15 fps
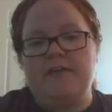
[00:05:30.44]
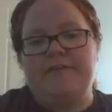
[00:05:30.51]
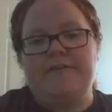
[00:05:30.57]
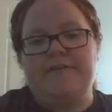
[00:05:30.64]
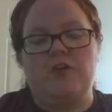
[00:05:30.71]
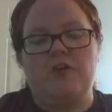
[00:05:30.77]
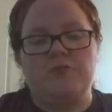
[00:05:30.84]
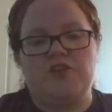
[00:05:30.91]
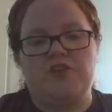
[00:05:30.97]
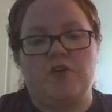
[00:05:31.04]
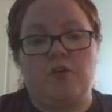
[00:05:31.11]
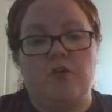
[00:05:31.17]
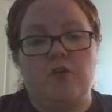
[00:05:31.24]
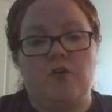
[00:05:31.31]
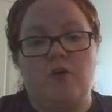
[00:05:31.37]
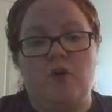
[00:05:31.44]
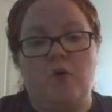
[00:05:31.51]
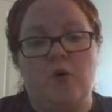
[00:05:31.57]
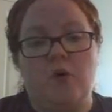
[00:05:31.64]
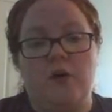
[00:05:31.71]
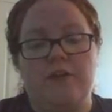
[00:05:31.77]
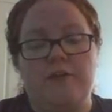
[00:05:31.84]
foam circle
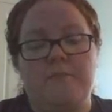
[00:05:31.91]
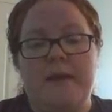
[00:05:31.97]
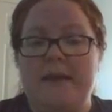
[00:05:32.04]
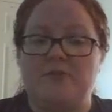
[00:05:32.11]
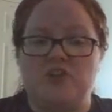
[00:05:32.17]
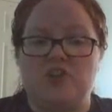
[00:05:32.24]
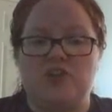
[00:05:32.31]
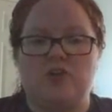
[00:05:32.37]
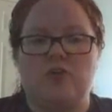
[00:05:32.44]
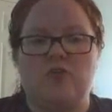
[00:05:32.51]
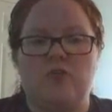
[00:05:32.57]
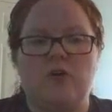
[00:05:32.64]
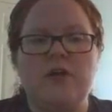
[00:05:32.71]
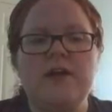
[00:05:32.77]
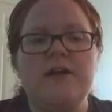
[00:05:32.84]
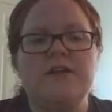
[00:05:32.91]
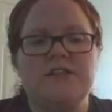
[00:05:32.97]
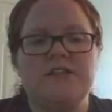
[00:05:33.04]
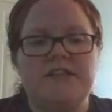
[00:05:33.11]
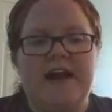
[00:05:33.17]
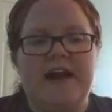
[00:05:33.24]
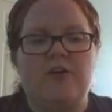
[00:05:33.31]
or the paper circle
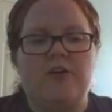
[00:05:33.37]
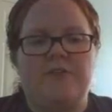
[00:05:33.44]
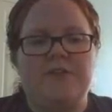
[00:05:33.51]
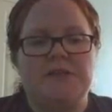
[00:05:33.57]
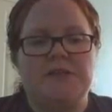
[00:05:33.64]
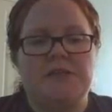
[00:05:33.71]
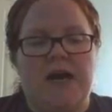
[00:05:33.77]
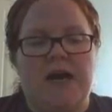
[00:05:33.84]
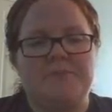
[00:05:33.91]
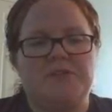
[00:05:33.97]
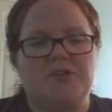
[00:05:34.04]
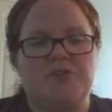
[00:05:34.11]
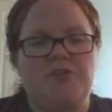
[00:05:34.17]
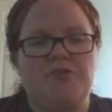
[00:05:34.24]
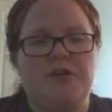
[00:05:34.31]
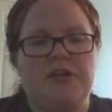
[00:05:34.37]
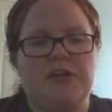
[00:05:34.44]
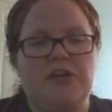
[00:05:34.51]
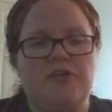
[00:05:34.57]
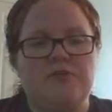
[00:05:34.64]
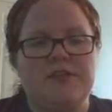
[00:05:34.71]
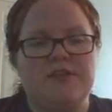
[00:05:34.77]
down on the top so you can
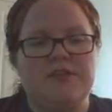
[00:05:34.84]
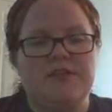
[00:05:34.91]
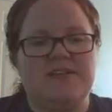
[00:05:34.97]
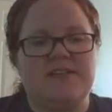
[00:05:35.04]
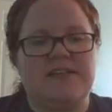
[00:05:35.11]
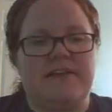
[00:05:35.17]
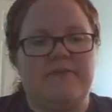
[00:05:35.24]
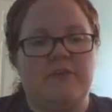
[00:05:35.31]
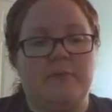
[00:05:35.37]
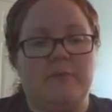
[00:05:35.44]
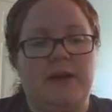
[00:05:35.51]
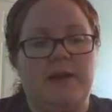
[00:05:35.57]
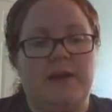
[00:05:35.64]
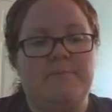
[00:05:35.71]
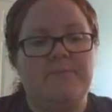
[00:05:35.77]
use it to save your money.